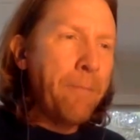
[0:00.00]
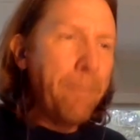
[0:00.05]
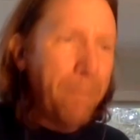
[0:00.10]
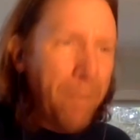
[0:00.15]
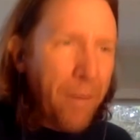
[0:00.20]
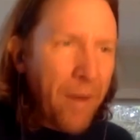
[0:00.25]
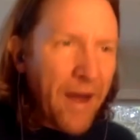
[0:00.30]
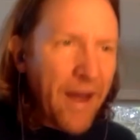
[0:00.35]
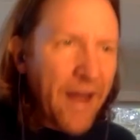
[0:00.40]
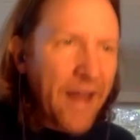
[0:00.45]

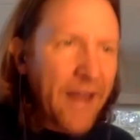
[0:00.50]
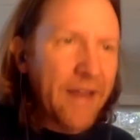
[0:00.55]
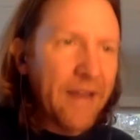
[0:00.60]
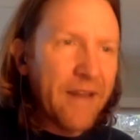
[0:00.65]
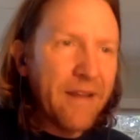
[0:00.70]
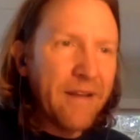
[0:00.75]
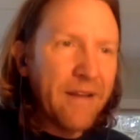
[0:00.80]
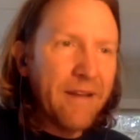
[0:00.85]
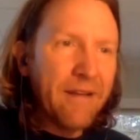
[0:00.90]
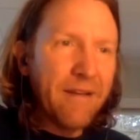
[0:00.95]
But
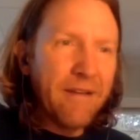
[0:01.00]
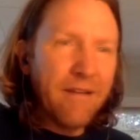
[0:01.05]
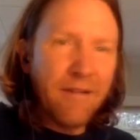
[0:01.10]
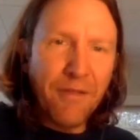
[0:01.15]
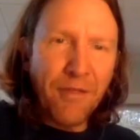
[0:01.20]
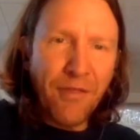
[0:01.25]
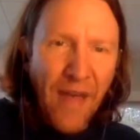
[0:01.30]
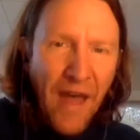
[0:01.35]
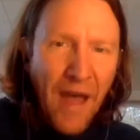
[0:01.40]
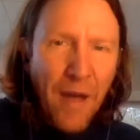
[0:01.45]

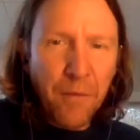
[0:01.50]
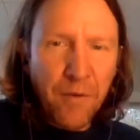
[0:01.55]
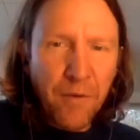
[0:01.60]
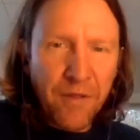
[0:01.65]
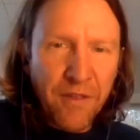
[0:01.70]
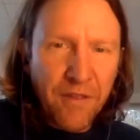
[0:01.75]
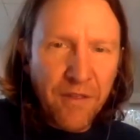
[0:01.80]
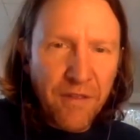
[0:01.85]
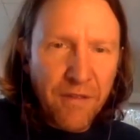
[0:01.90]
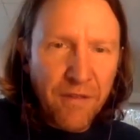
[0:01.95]
that
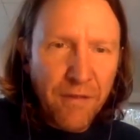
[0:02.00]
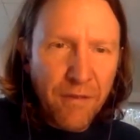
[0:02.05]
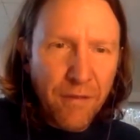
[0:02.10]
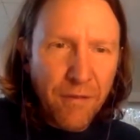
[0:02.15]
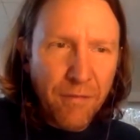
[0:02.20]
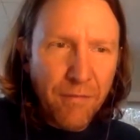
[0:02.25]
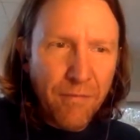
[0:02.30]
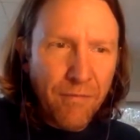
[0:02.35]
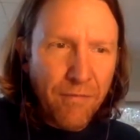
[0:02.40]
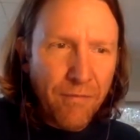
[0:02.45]
was
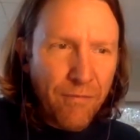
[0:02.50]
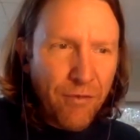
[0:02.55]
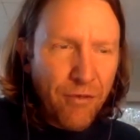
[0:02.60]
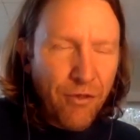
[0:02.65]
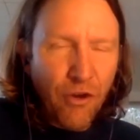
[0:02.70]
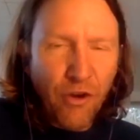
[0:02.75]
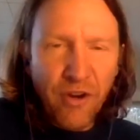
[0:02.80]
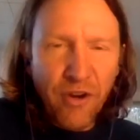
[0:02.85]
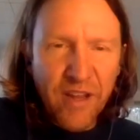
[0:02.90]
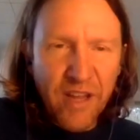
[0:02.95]

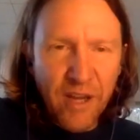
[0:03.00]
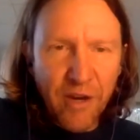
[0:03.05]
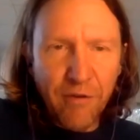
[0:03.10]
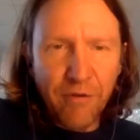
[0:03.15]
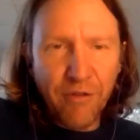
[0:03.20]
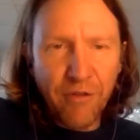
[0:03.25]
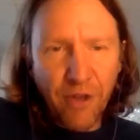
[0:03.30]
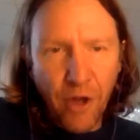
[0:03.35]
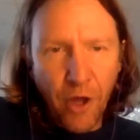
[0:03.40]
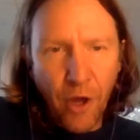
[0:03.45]
30
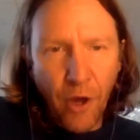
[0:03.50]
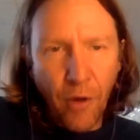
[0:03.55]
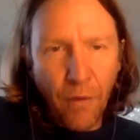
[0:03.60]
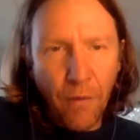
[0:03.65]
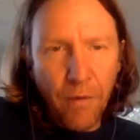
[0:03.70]
years ago.